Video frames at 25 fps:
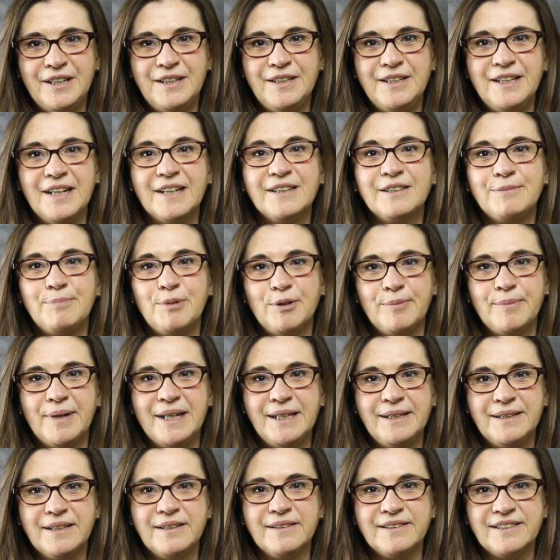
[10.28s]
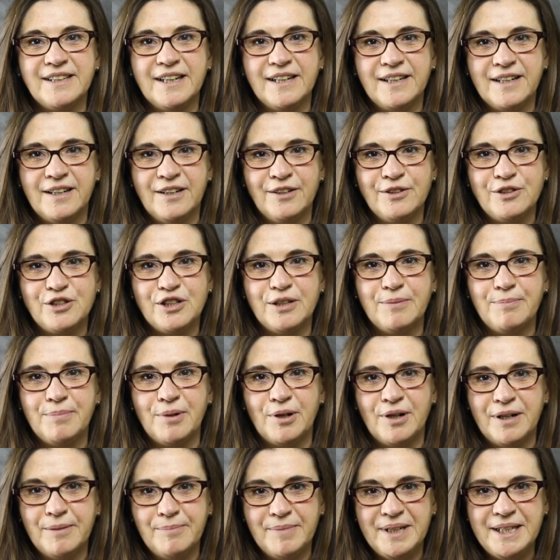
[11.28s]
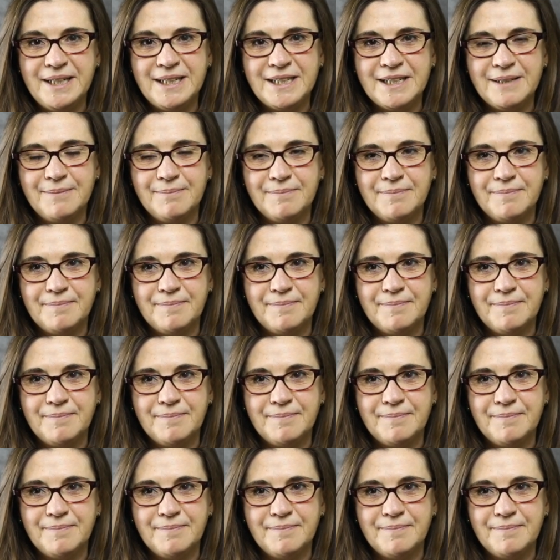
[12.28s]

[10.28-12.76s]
in the Experimental Psychology Department.